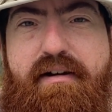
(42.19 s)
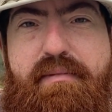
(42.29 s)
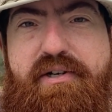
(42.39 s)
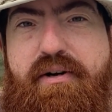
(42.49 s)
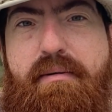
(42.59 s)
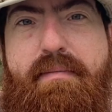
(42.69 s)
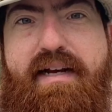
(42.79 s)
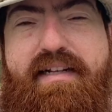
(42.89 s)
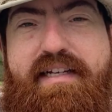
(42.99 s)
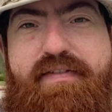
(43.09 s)
Been dreaming
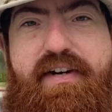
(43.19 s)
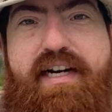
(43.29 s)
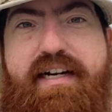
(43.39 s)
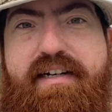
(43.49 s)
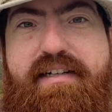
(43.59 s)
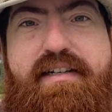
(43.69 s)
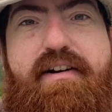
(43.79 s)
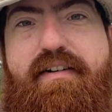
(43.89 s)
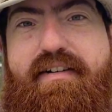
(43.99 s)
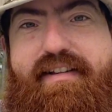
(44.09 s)
about this for years,
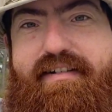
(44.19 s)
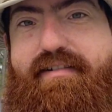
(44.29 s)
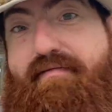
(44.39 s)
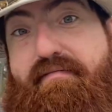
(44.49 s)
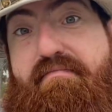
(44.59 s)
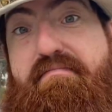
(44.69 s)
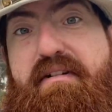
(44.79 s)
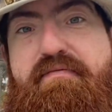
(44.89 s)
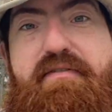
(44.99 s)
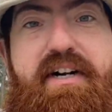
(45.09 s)
so
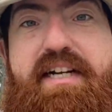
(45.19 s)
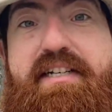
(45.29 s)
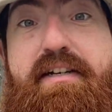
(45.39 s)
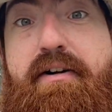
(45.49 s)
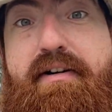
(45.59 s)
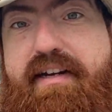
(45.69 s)
freaking stoked.